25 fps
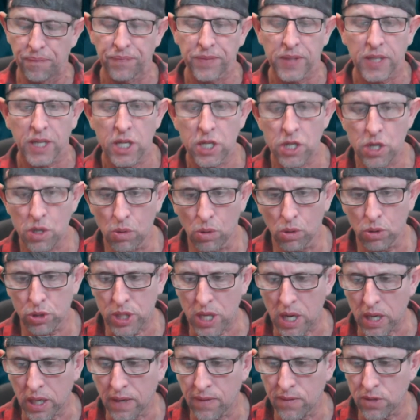Can you
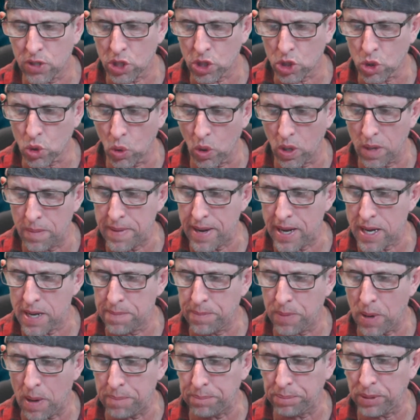also give us a story about your
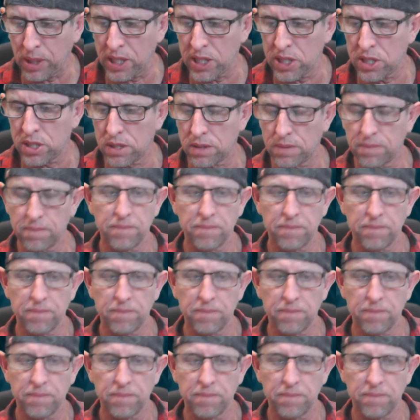pop, please?